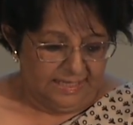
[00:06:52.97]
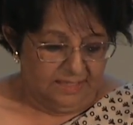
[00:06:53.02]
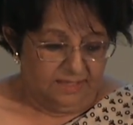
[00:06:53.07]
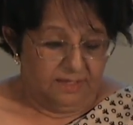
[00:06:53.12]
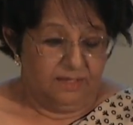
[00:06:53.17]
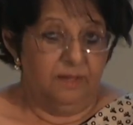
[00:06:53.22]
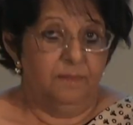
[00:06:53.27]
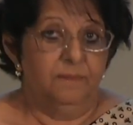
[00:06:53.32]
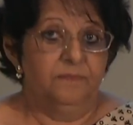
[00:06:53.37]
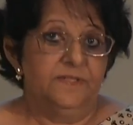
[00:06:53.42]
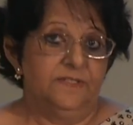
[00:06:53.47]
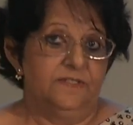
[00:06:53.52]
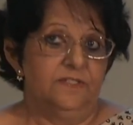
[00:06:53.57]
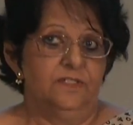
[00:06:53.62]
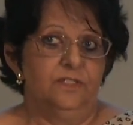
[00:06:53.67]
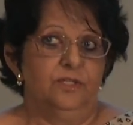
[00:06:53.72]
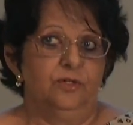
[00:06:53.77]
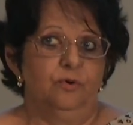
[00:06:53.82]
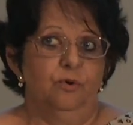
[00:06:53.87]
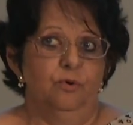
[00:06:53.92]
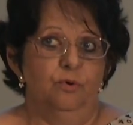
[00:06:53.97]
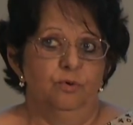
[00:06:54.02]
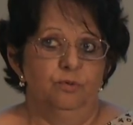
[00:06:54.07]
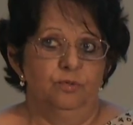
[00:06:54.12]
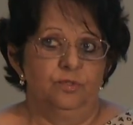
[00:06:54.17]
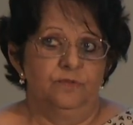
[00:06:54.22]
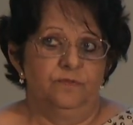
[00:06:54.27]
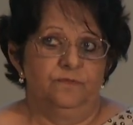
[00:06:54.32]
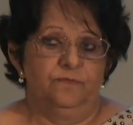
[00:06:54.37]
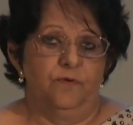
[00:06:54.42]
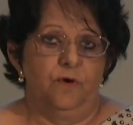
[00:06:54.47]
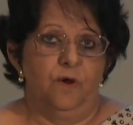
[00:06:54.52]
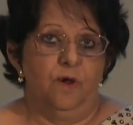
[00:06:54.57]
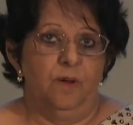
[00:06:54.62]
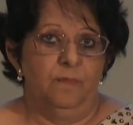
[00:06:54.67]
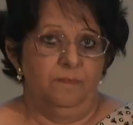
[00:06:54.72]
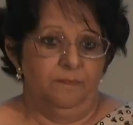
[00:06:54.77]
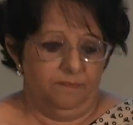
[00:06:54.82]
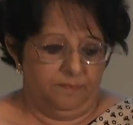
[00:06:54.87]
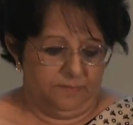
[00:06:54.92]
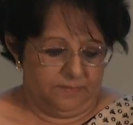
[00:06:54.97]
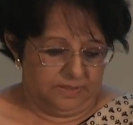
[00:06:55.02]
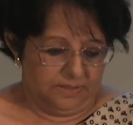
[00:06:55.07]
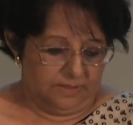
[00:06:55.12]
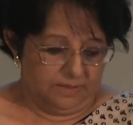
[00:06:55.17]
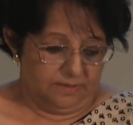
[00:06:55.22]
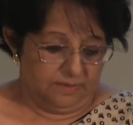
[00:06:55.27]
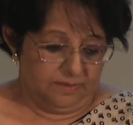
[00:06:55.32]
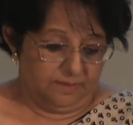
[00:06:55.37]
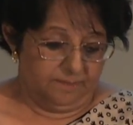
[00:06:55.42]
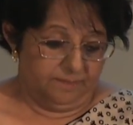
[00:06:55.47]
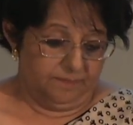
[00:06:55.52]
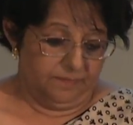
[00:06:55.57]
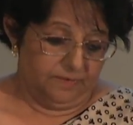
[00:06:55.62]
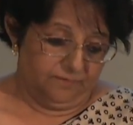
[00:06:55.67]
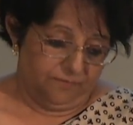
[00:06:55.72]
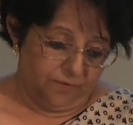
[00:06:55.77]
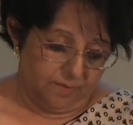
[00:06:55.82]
Um, this is a quote from, um,